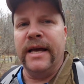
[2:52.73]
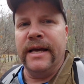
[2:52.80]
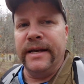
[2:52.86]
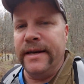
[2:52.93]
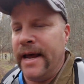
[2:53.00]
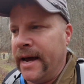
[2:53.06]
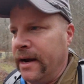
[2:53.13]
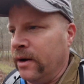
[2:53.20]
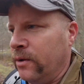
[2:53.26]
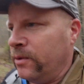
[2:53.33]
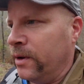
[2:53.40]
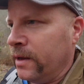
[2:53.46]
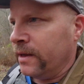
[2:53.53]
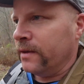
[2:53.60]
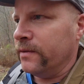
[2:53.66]
Now,
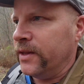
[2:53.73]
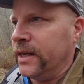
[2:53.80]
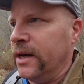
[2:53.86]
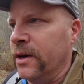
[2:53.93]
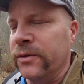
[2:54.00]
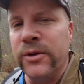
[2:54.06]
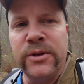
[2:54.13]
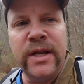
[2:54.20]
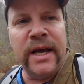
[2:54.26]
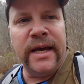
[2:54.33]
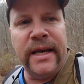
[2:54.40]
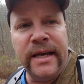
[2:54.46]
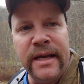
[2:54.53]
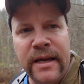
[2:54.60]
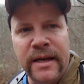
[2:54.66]
the other
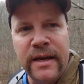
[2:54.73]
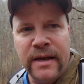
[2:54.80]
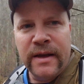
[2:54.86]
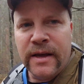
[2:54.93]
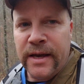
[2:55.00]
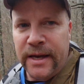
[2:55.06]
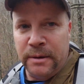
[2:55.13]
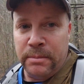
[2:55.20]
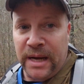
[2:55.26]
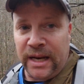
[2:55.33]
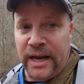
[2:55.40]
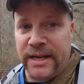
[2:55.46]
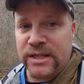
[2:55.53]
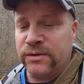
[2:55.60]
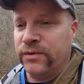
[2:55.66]
day, in my
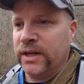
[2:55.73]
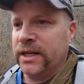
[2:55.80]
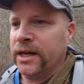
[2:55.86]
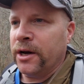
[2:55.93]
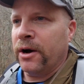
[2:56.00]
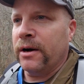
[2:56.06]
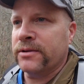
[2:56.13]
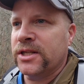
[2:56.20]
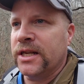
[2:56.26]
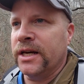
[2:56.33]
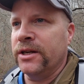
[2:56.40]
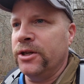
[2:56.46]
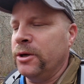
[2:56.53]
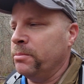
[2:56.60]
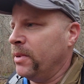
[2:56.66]
last video, I was
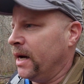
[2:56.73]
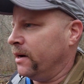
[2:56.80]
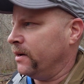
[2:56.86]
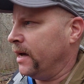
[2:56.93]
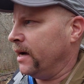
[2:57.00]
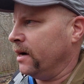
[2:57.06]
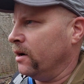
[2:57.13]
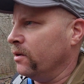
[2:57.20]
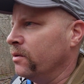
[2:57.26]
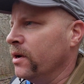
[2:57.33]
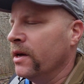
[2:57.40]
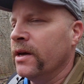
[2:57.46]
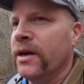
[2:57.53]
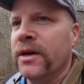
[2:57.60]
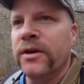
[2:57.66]
telling you about how,
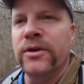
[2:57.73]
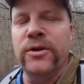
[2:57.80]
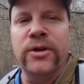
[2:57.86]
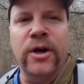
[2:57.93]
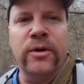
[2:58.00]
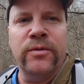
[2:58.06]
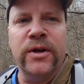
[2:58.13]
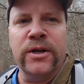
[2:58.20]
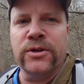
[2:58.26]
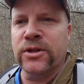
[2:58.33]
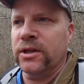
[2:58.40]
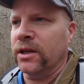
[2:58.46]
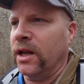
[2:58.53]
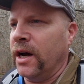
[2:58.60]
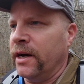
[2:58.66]
you know, there's a
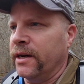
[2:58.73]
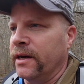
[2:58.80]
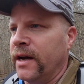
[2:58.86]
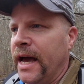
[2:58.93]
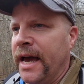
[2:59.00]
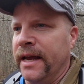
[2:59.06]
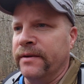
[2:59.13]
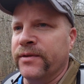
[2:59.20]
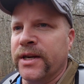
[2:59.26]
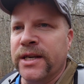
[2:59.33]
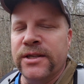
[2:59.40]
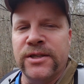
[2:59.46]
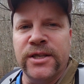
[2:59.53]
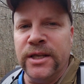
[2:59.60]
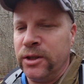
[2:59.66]
lot of
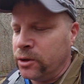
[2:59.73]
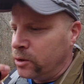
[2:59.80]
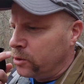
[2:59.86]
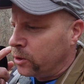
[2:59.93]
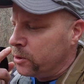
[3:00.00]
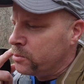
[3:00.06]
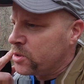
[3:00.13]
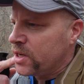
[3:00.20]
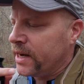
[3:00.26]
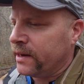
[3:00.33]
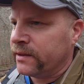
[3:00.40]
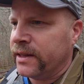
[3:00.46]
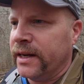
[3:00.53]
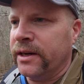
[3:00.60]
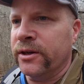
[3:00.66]
advocacy groups out
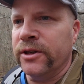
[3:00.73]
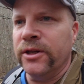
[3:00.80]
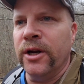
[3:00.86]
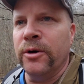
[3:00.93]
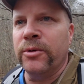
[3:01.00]
there, you know,